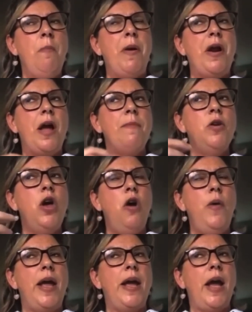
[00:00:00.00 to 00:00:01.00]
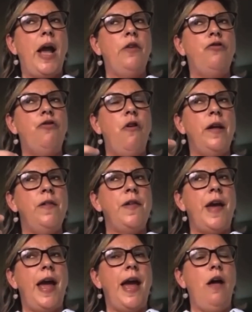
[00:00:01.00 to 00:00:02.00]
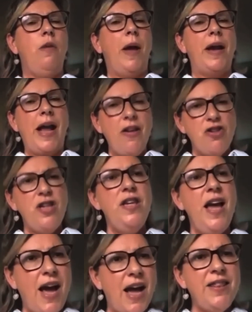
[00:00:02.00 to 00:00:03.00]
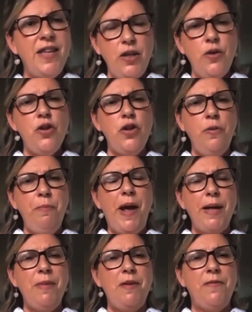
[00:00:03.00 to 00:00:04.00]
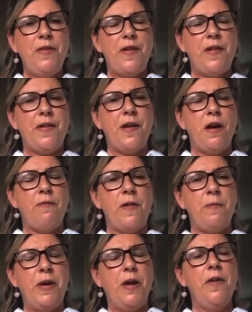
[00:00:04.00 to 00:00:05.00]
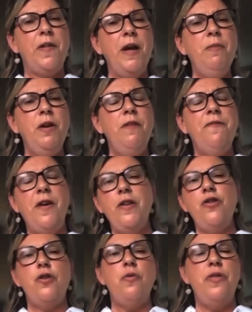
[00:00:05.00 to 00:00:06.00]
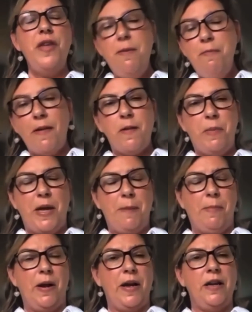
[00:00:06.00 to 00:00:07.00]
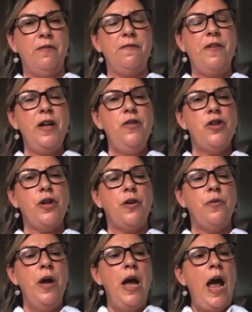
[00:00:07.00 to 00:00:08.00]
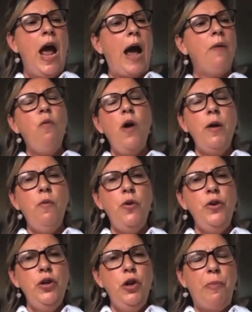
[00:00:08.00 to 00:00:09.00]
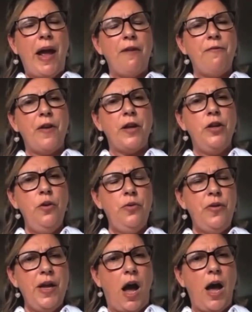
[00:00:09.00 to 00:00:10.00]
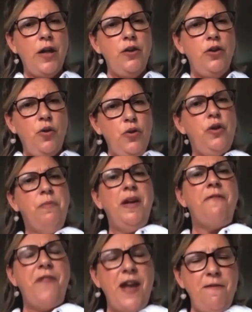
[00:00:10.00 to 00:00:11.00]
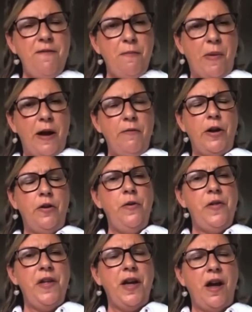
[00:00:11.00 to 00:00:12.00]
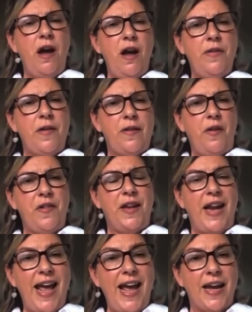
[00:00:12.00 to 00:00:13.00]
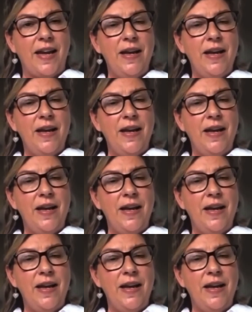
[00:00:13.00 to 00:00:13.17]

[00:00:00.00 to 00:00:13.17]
but I'm going and trying to help. And actually, yeah, I think you should pay me for this service, because I'm going to find you the best people I can find you. And why wouldn't you pay for it? You think you're doing me a favor by recruiting a guy that's lost a leg.